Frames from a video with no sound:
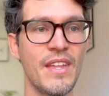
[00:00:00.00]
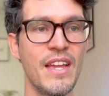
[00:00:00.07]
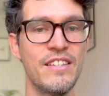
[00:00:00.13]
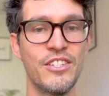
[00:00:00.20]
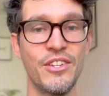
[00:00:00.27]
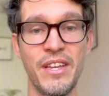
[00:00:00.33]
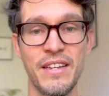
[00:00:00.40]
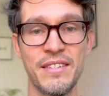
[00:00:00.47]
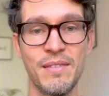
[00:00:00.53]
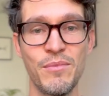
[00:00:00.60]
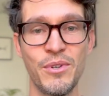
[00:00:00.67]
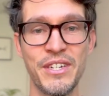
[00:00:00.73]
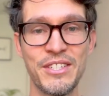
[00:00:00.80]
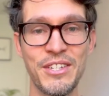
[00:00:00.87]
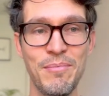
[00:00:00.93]
So here's some
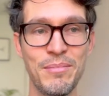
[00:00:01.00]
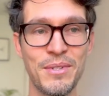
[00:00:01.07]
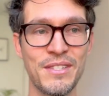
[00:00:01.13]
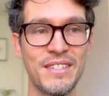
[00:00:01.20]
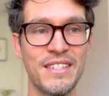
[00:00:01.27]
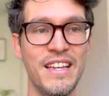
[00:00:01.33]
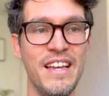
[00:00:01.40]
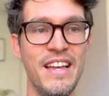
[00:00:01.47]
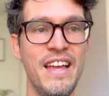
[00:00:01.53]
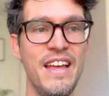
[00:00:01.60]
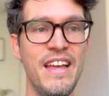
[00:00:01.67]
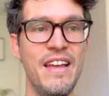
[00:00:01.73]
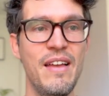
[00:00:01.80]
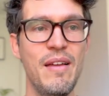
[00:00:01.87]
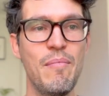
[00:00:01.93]
more examples.
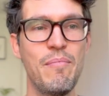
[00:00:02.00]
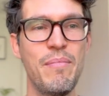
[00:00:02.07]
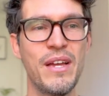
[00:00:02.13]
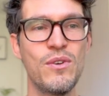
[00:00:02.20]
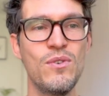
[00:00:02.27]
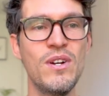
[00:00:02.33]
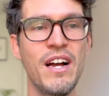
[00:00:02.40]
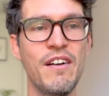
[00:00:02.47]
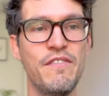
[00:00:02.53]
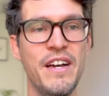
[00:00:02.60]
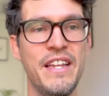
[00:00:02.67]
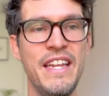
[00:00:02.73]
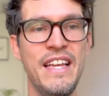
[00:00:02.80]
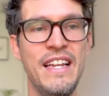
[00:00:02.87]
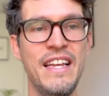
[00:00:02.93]

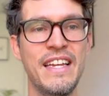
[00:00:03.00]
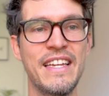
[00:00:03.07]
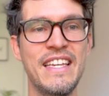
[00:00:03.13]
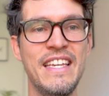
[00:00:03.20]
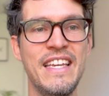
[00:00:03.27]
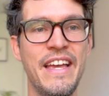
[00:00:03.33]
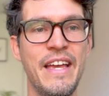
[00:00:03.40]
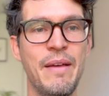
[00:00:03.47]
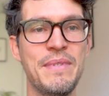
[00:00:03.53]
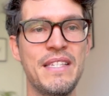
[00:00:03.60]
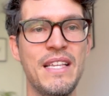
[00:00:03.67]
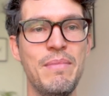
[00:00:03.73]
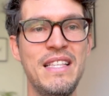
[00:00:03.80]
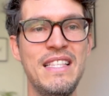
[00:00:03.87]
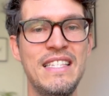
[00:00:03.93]
Bekungafanele ngiye
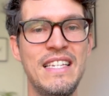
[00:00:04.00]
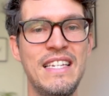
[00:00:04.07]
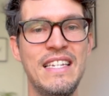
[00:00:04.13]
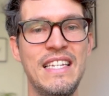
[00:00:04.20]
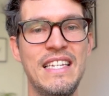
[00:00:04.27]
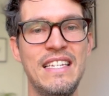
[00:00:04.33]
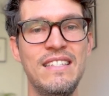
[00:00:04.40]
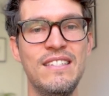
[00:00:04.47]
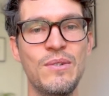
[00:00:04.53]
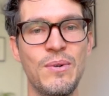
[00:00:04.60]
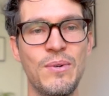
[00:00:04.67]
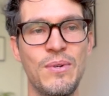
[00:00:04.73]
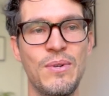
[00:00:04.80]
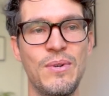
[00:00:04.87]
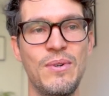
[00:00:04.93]
emsebenzini
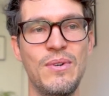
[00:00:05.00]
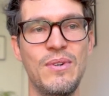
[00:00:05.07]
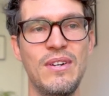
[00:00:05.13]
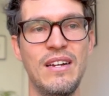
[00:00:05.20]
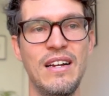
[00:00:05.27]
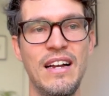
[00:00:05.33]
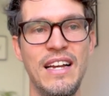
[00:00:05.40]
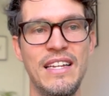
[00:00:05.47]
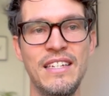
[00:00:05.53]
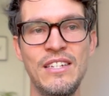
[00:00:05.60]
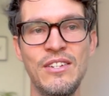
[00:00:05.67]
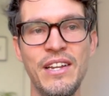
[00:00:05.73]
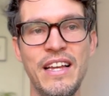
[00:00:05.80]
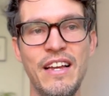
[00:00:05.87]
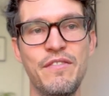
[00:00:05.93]
izolo. I did
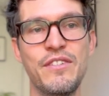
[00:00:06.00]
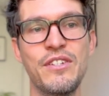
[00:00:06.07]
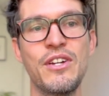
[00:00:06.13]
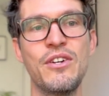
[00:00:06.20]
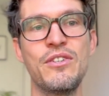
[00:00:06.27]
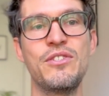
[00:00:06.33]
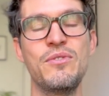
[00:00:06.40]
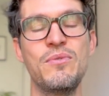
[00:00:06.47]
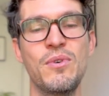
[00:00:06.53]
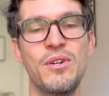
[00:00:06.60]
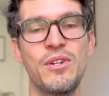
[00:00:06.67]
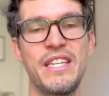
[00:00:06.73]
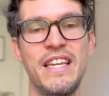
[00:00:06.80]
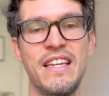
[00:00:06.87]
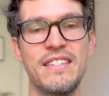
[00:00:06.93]
not have to go to
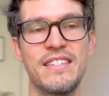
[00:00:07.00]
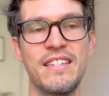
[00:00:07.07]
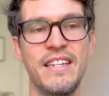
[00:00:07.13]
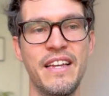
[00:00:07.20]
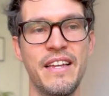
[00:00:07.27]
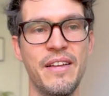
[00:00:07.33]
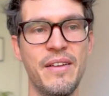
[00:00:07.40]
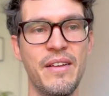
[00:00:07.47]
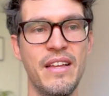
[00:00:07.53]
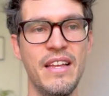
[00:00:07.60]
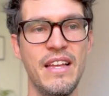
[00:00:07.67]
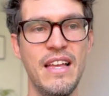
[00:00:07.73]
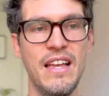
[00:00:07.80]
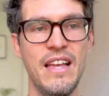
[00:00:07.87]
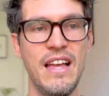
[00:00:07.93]
work yesterday.
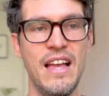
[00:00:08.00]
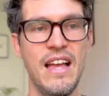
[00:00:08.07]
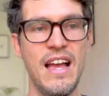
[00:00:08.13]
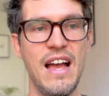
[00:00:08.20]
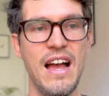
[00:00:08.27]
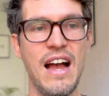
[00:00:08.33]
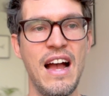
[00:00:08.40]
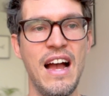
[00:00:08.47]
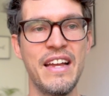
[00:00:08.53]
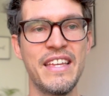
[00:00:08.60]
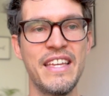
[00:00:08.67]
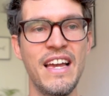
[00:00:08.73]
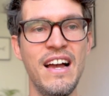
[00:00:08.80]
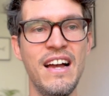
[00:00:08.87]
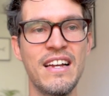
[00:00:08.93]

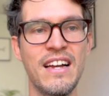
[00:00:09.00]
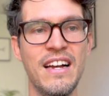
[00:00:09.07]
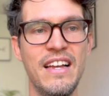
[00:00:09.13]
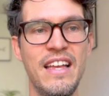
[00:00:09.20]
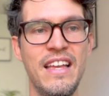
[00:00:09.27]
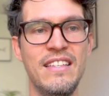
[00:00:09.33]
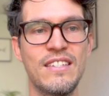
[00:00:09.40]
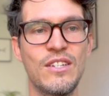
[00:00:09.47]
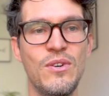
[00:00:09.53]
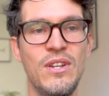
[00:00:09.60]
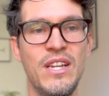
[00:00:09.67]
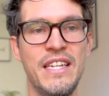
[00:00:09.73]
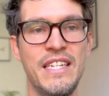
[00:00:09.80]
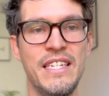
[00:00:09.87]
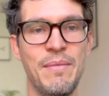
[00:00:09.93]
Angiyanga
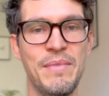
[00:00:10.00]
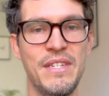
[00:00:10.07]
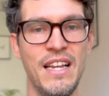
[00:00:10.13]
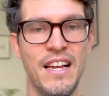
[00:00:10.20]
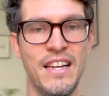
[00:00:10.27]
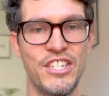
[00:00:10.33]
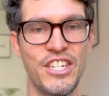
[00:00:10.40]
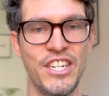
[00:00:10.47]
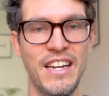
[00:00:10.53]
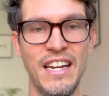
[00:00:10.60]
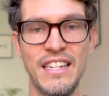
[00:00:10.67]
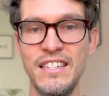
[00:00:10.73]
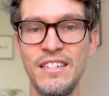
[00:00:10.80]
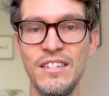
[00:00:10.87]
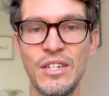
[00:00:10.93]
esikoleni namhlanje. I
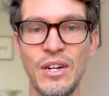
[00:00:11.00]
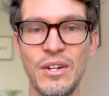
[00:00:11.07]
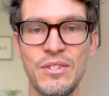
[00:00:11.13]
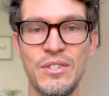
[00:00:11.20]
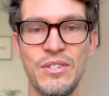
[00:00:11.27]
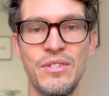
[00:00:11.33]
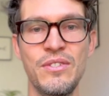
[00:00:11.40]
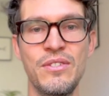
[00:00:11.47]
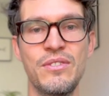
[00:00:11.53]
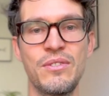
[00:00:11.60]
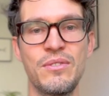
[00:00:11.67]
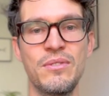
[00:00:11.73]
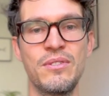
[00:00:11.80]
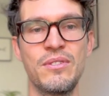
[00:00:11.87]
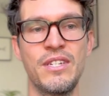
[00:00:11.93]
didn't go to
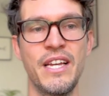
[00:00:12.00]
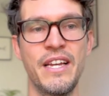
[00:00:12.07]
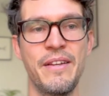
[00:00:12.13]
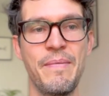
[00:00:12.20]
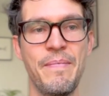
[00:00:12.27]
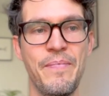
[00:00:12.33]
school today.